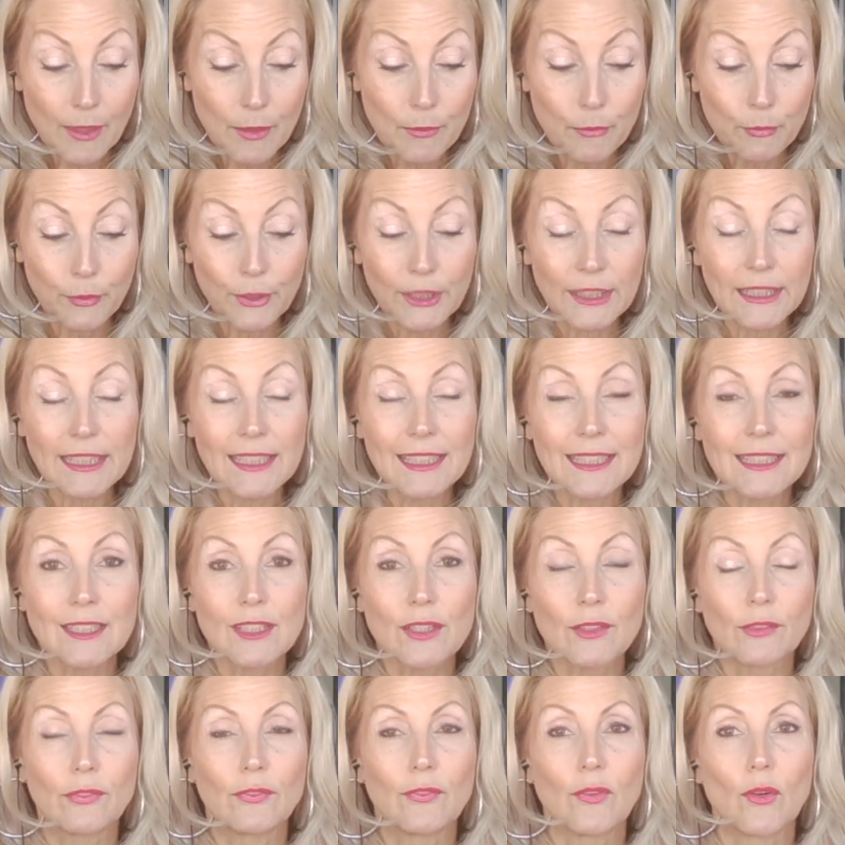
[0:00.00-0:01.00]
bringing
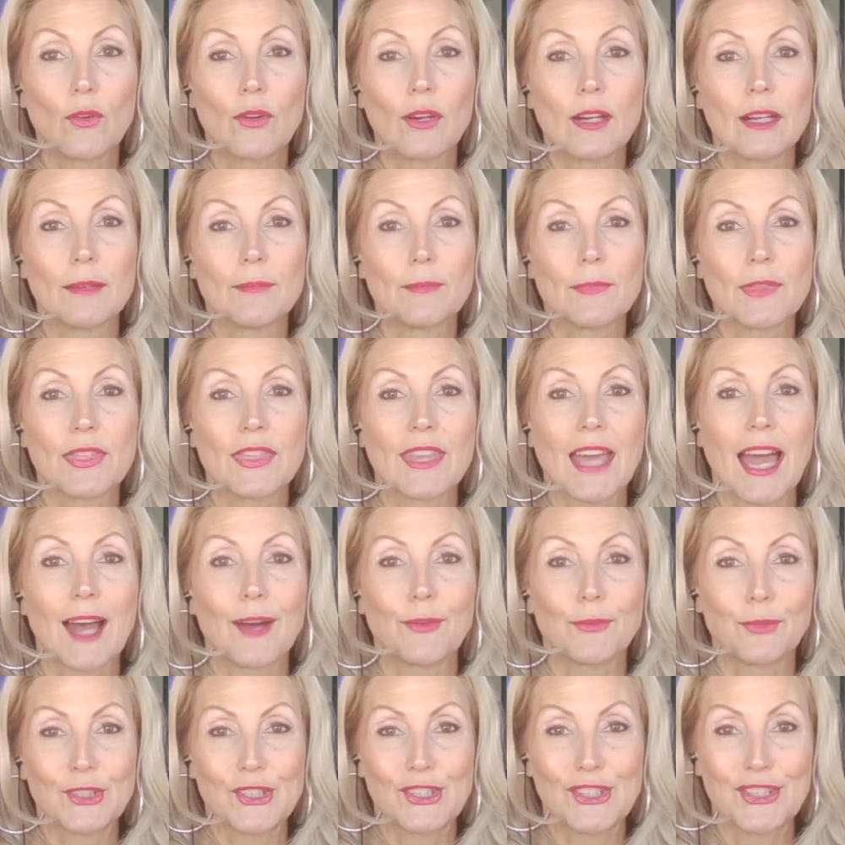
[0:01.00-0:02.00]
into form
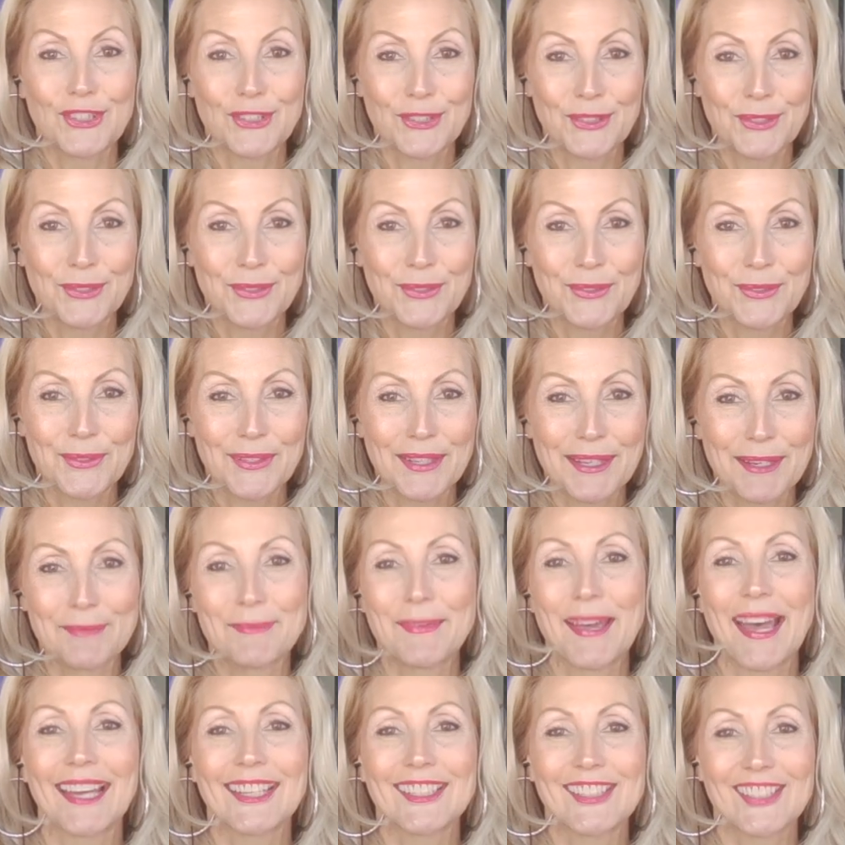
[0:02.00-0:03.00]
that which you
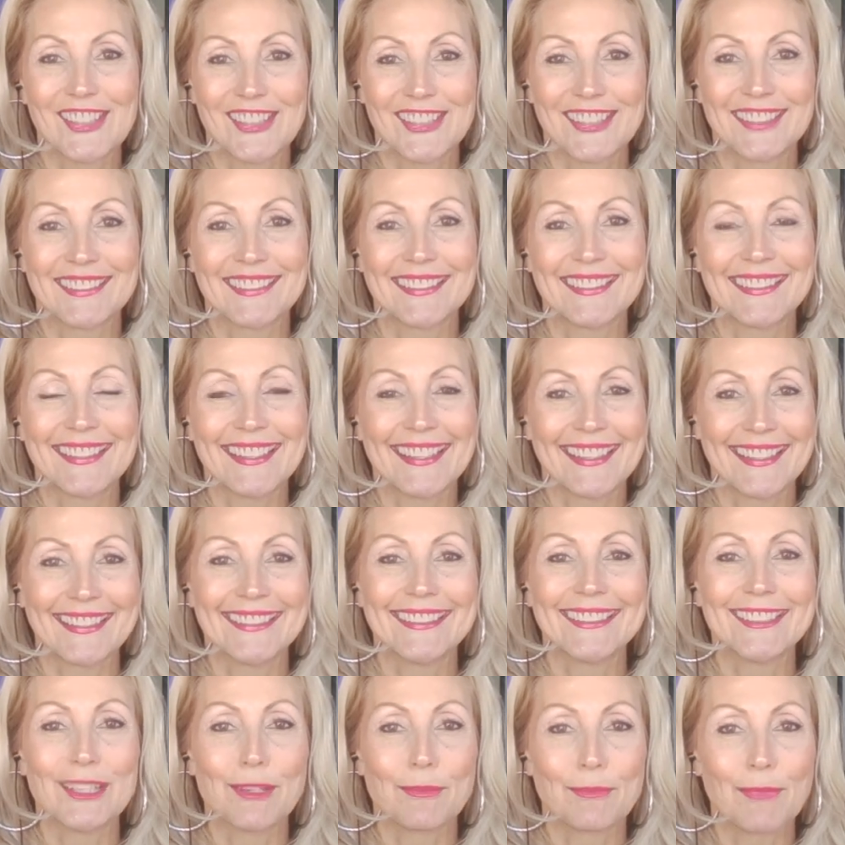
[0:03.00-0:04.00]
imagine
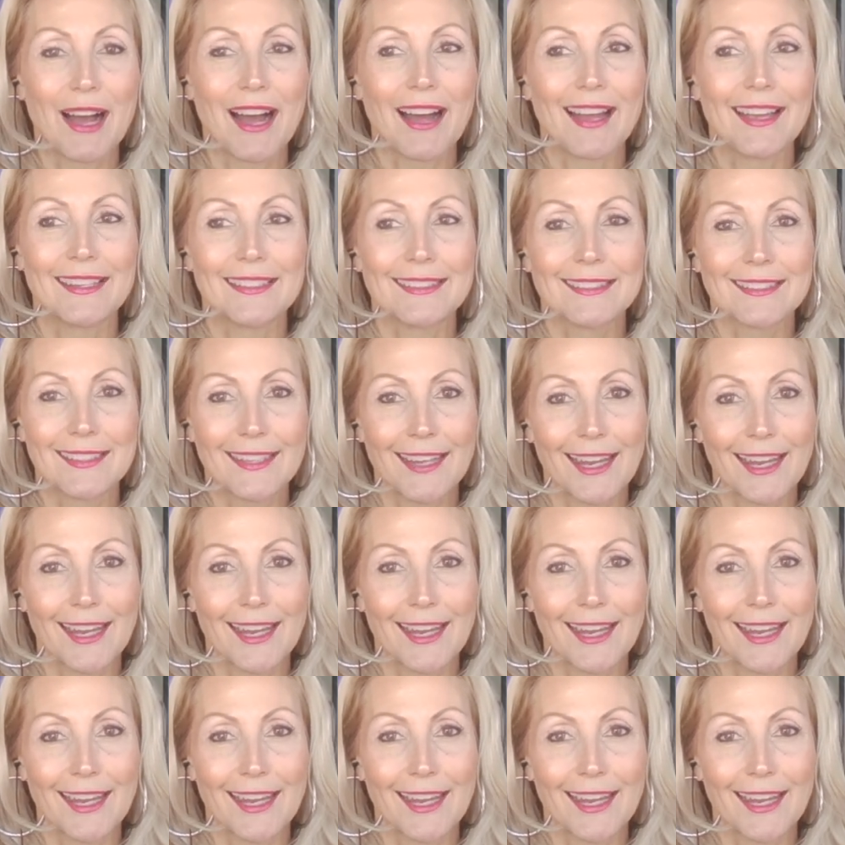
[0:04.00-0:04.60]
in your mind